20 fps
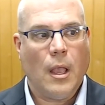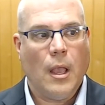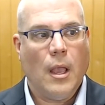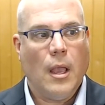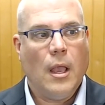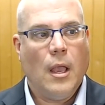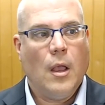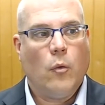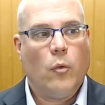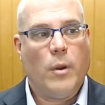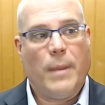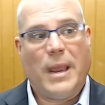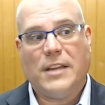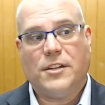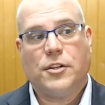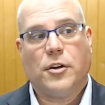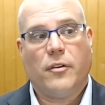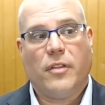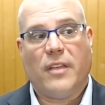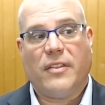We made
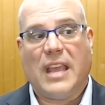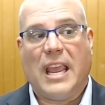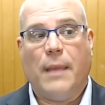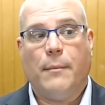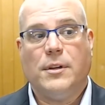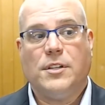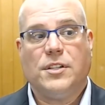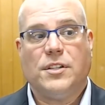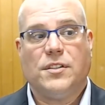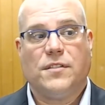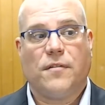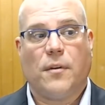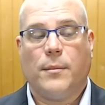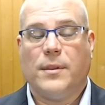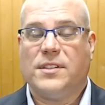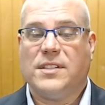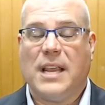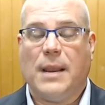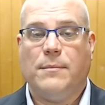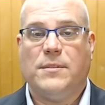sure that the images from the
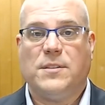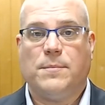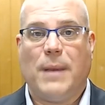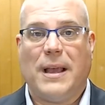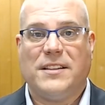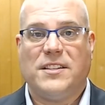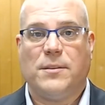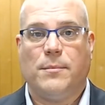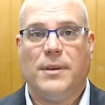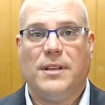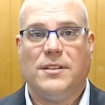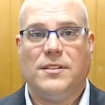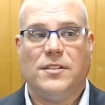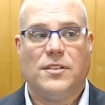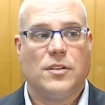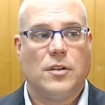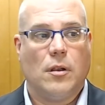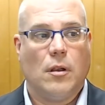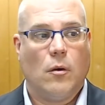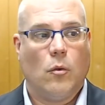same
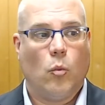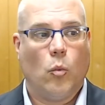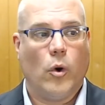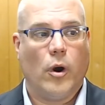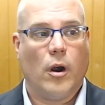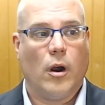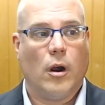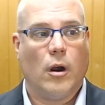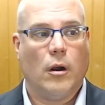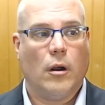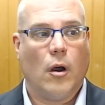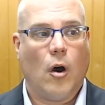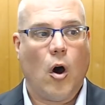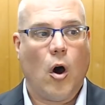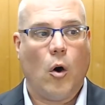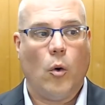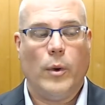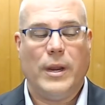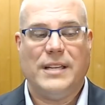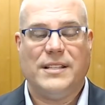specimens were
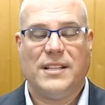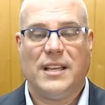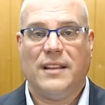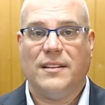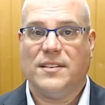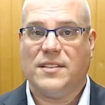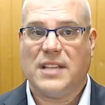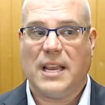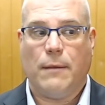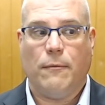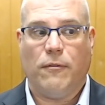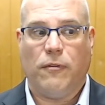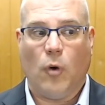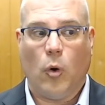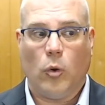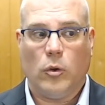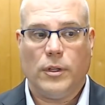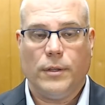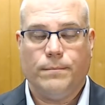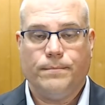always in the same
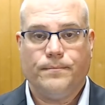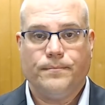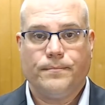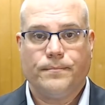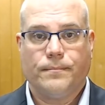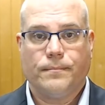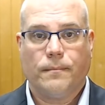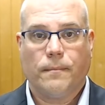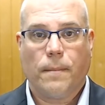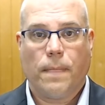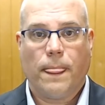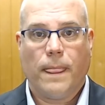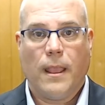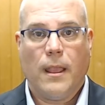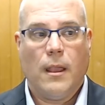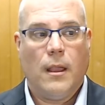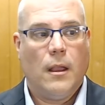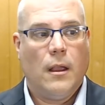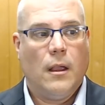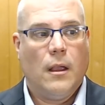fold.
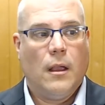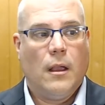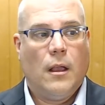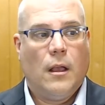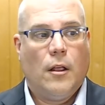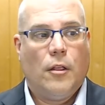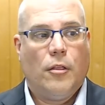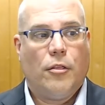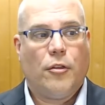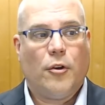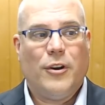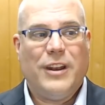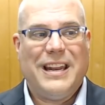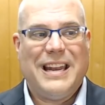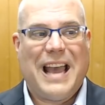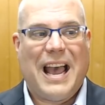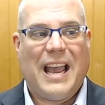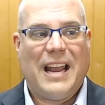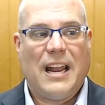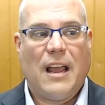
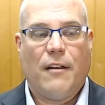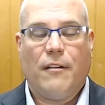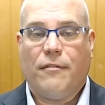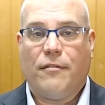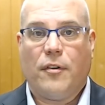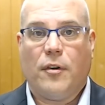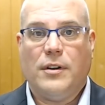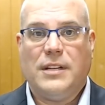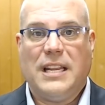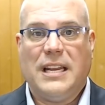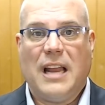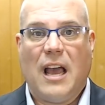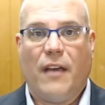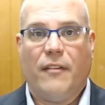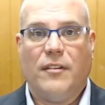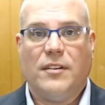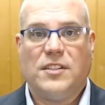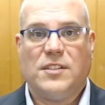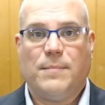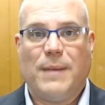39 out of 1,300
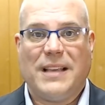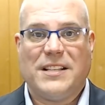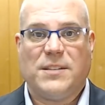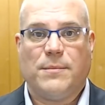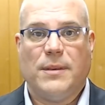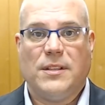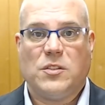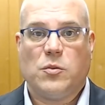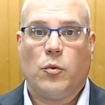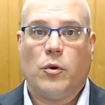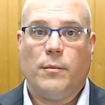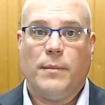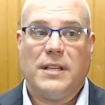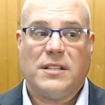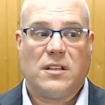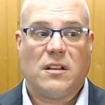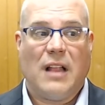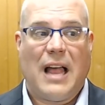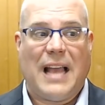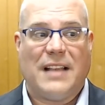specimens were
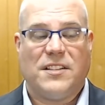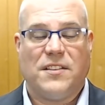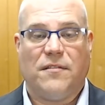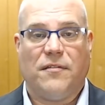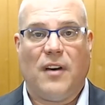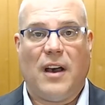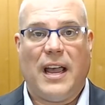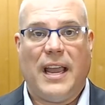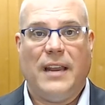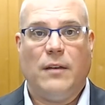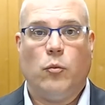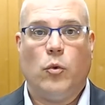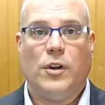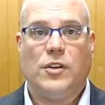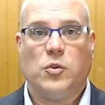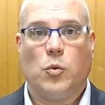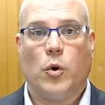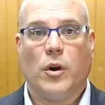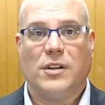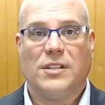misclassified, which
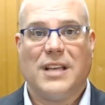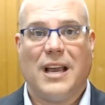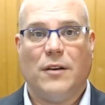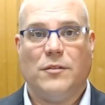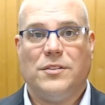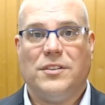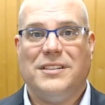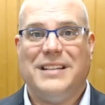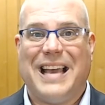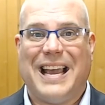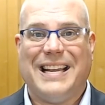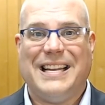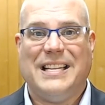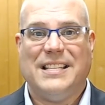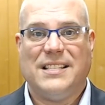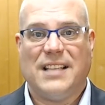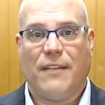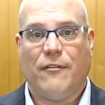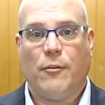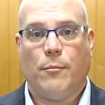works out to
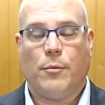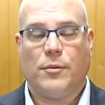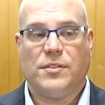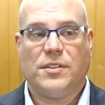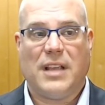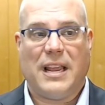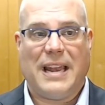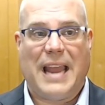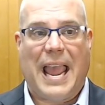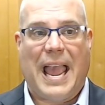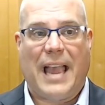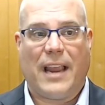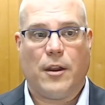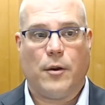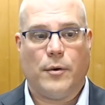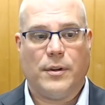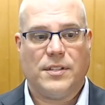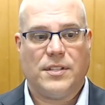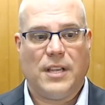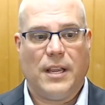97%
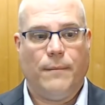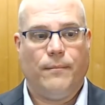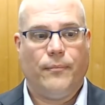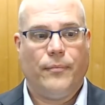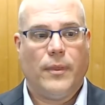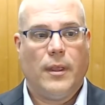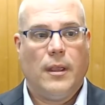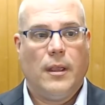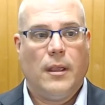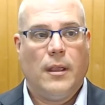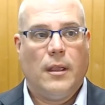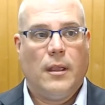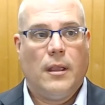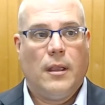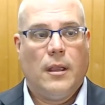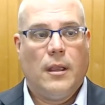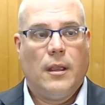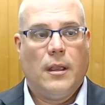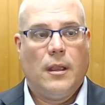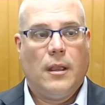accuracy.
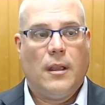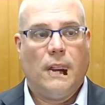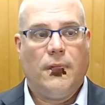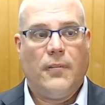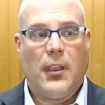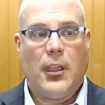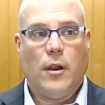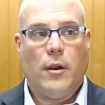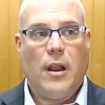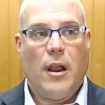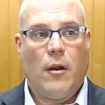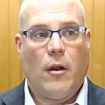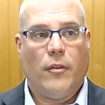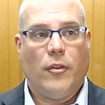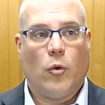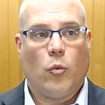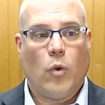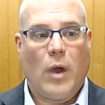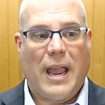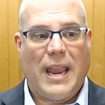The figure here on the
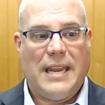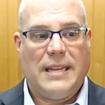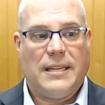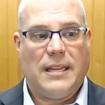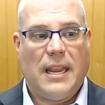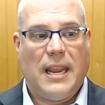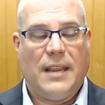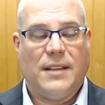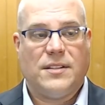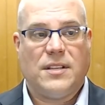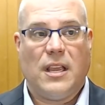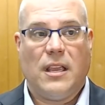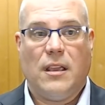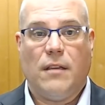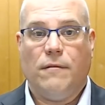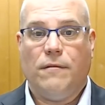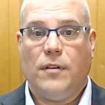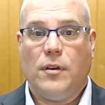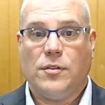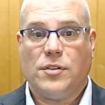right is a
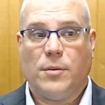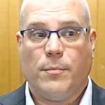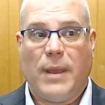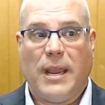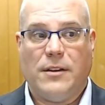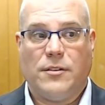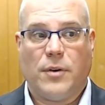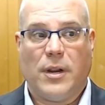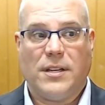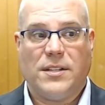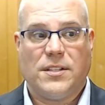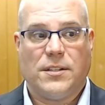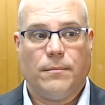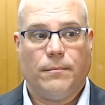confusion matrix.